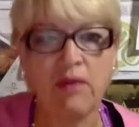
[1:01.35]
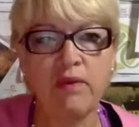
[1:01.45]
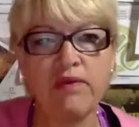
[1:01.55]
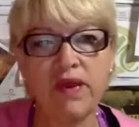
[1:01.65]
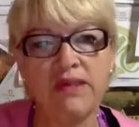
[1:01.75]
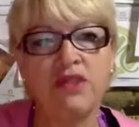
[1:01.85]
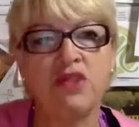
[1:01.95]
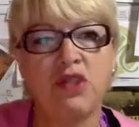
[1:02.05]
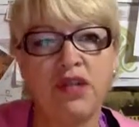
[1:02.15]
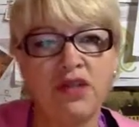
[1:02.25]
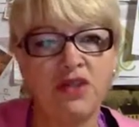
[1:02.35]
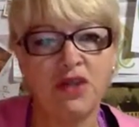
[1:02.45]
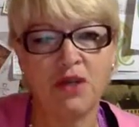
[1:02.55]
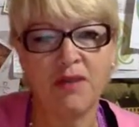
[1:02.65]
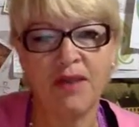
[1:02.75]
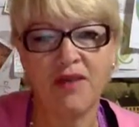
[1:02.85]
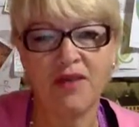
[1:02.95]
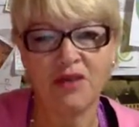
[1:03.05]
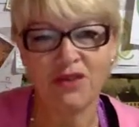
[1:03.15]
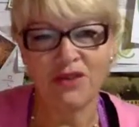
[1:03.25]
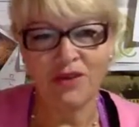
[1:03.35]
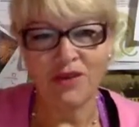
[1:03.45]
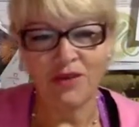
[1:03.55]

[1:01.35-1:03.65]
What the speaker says: We've got to change our behavior as adult